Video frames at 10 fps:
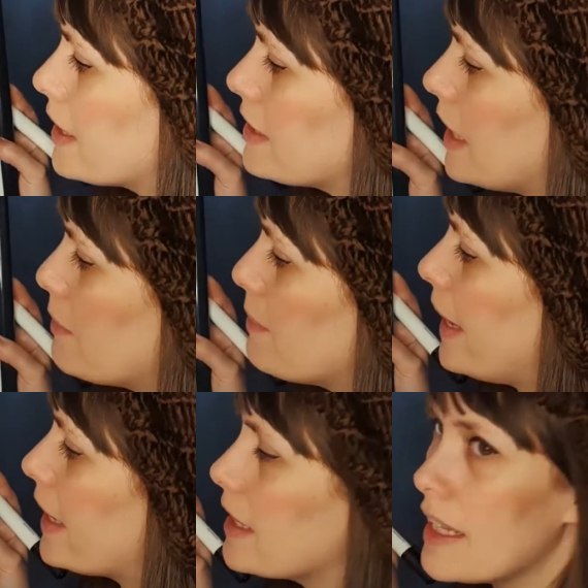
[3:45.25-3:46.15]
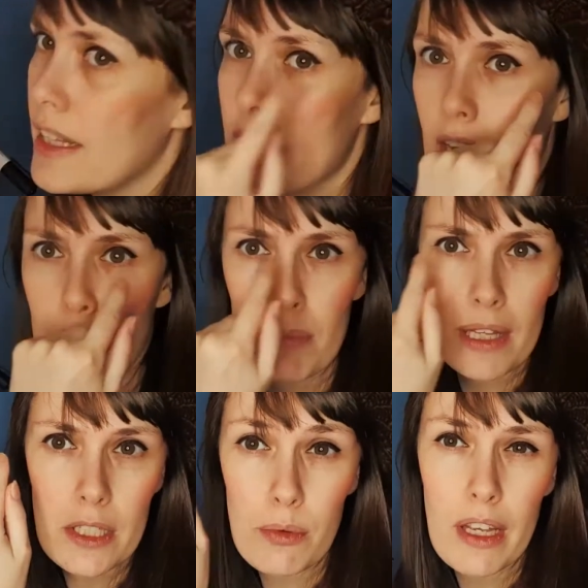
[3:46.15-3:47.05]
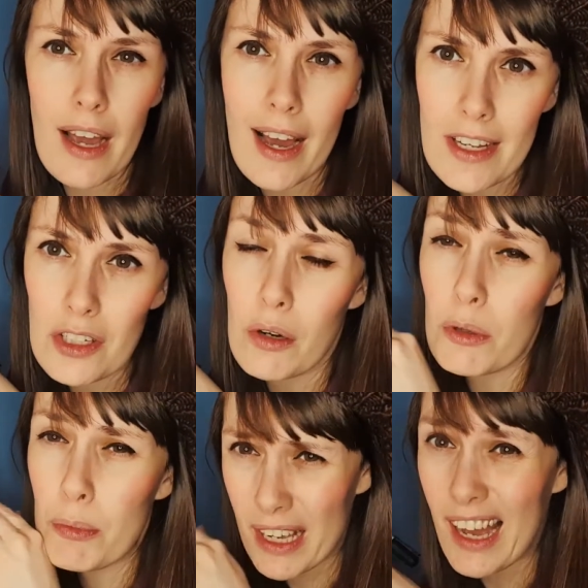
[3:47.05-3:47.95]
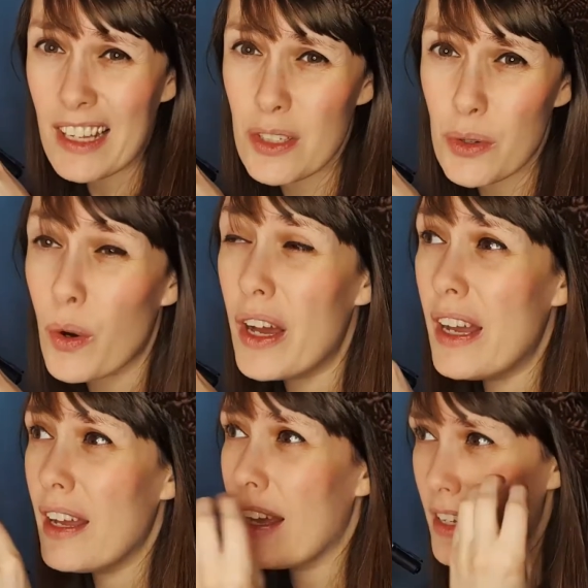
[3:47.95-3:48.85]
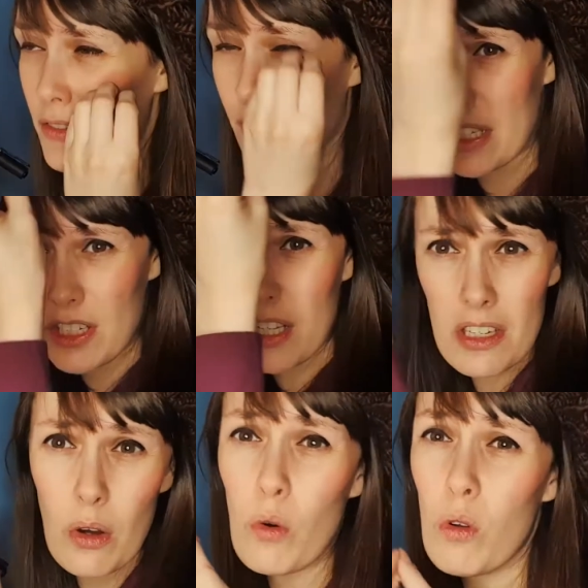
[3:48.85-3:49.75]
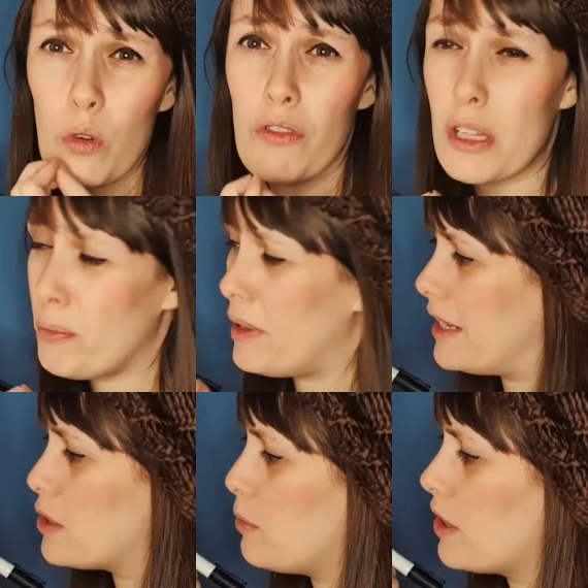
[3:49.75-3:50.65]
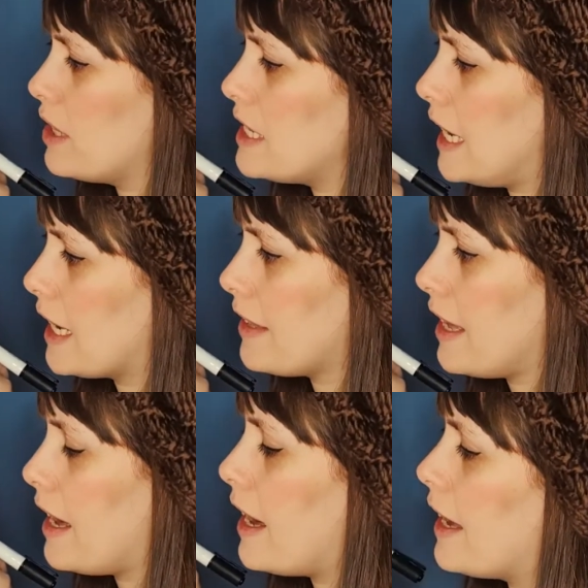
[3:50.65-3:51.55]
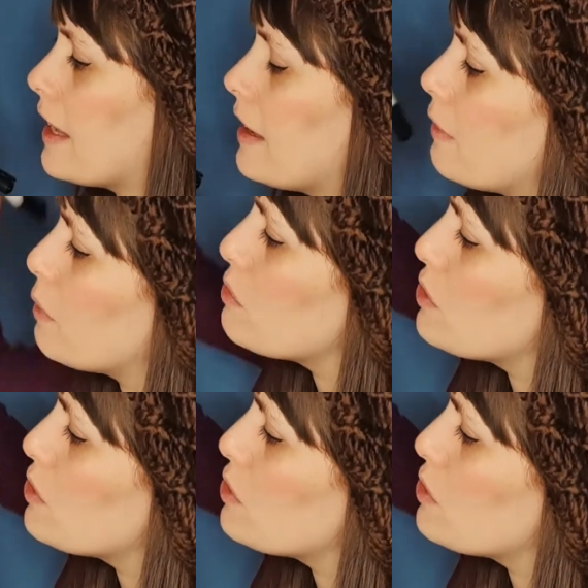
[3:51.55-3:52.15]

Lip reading: same line in the same place where your eyes are, with Picasso, his features are all over the place. So we're going to take that eye, we would